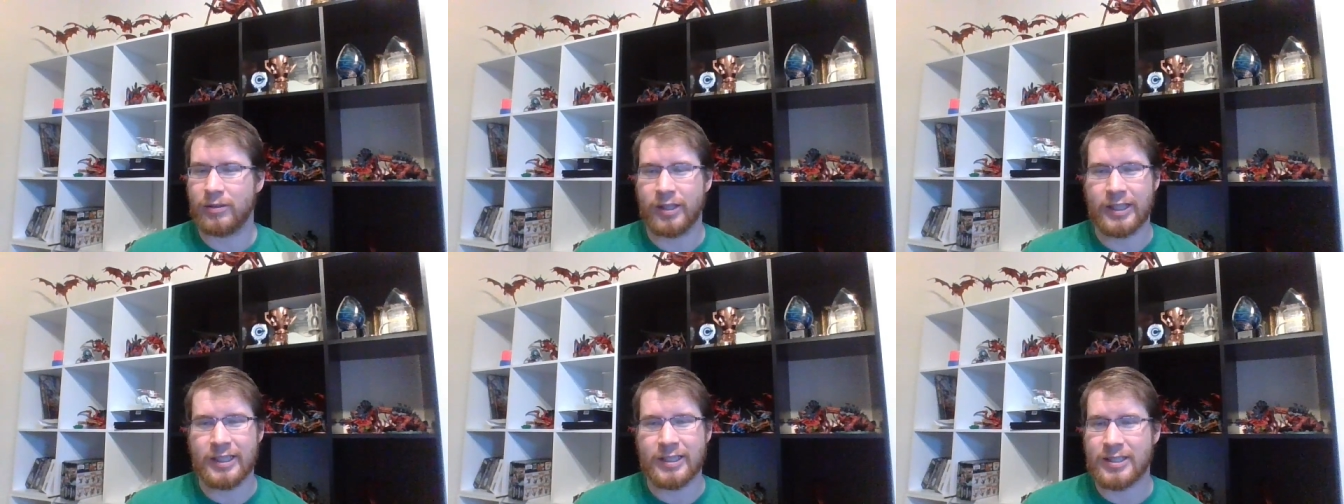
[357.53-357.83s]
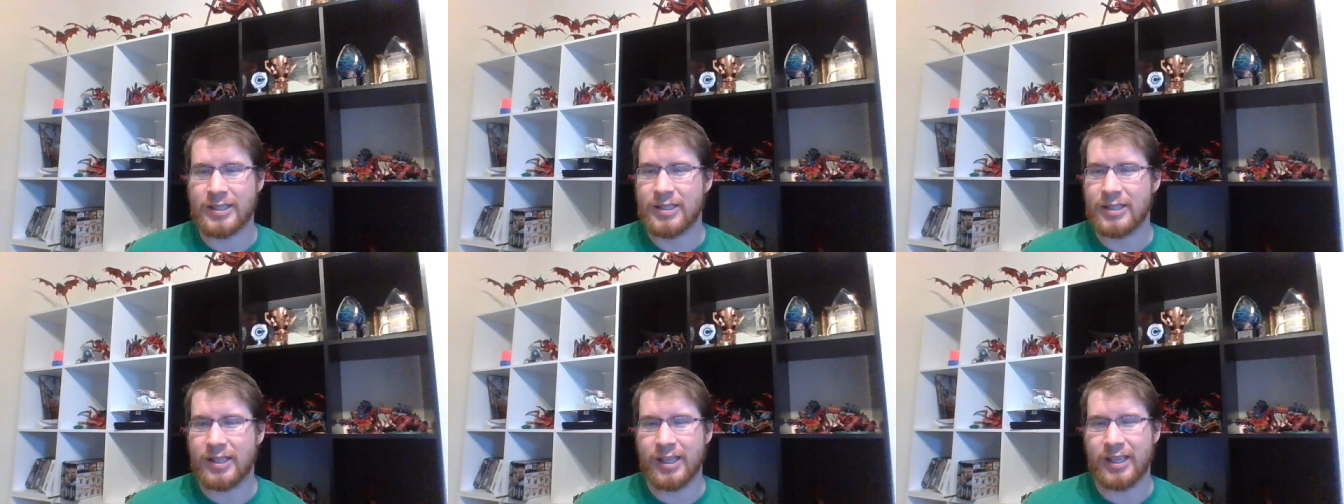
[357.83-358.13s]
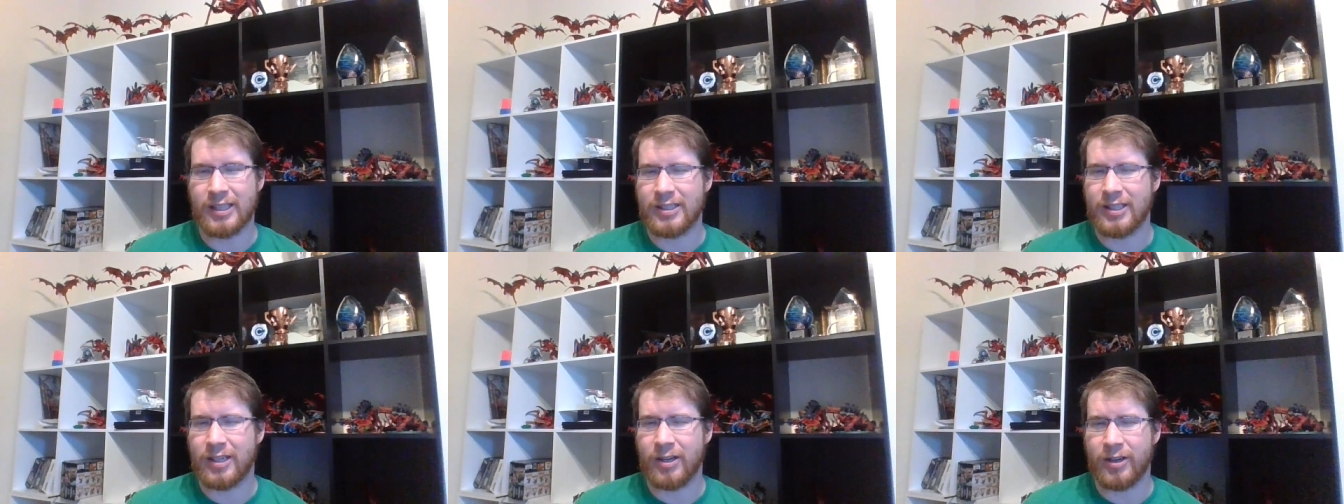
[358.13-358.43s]
list
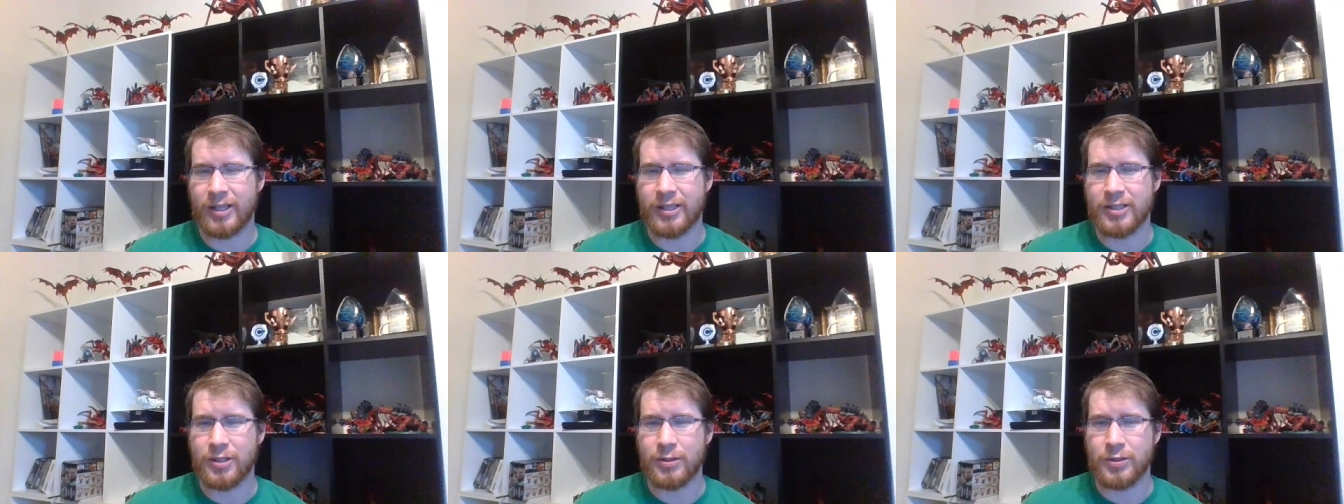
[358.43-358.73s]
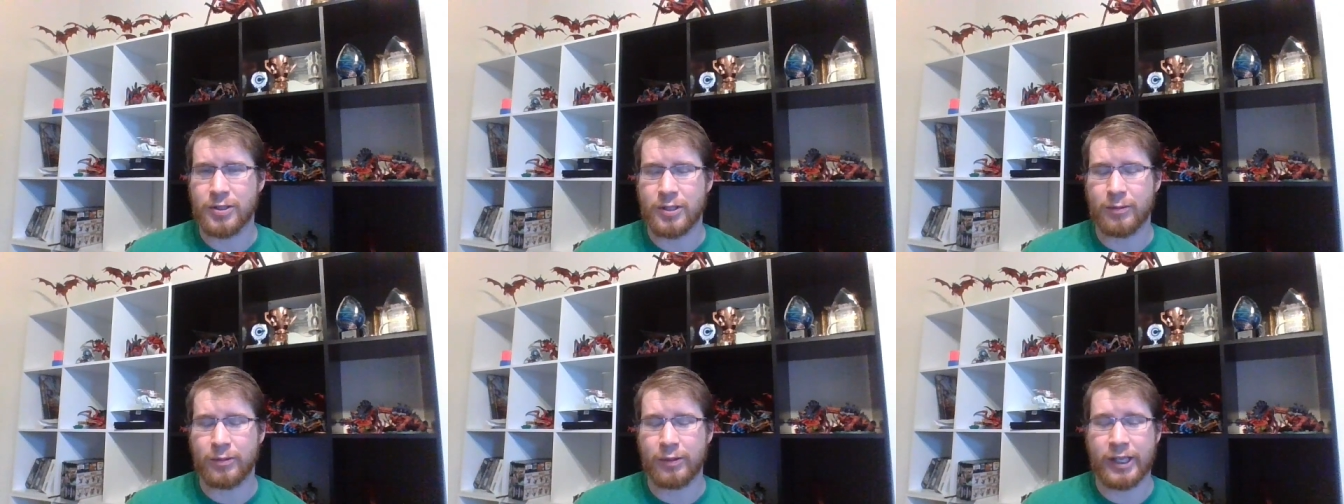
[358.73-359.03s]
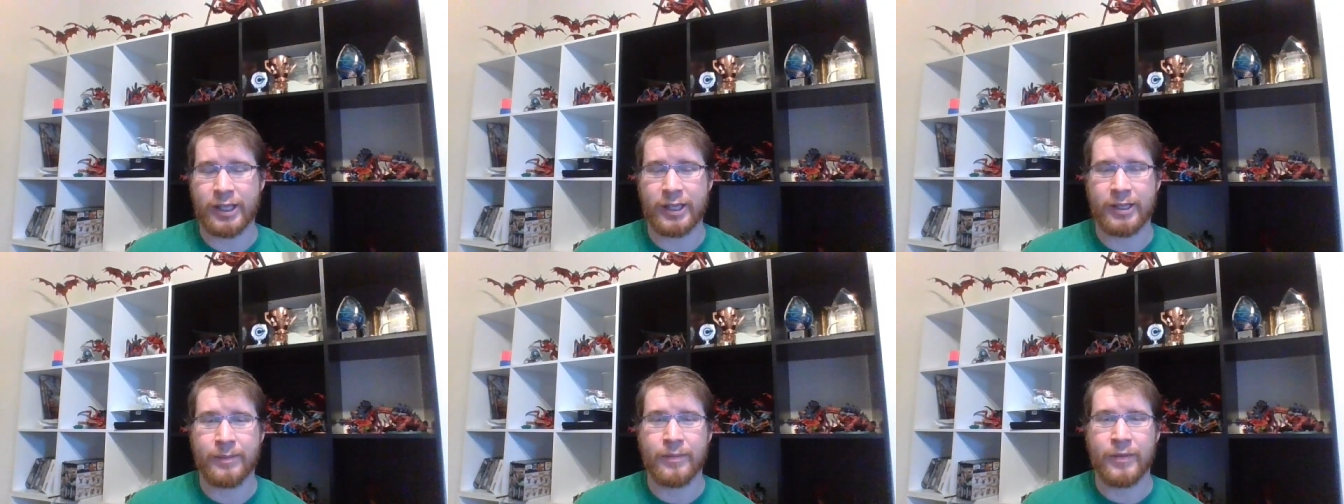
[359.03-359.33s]
that Tyranids used to
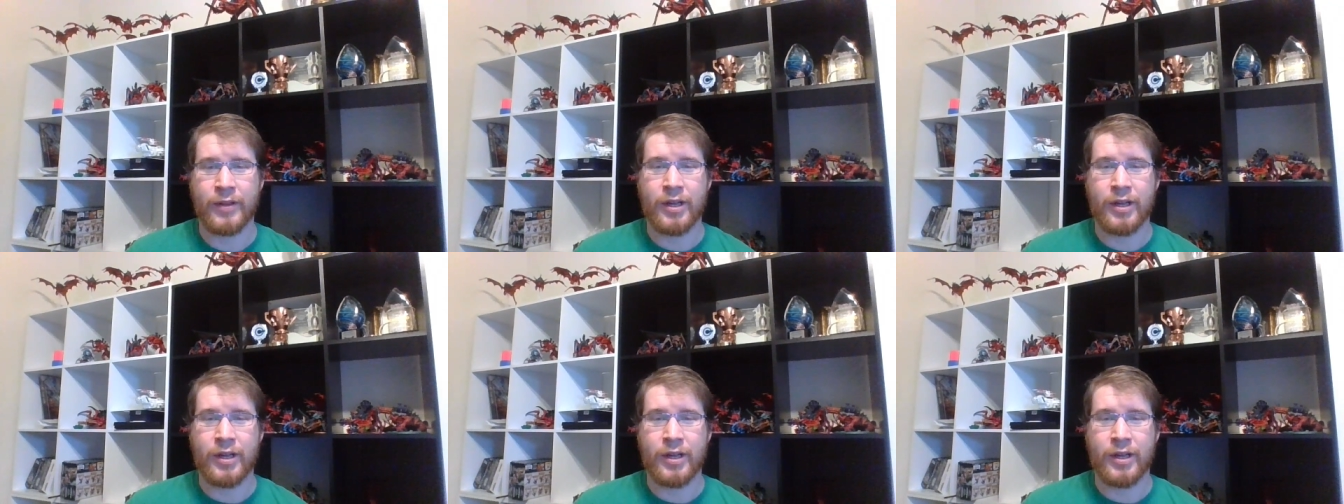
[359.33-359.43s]
play.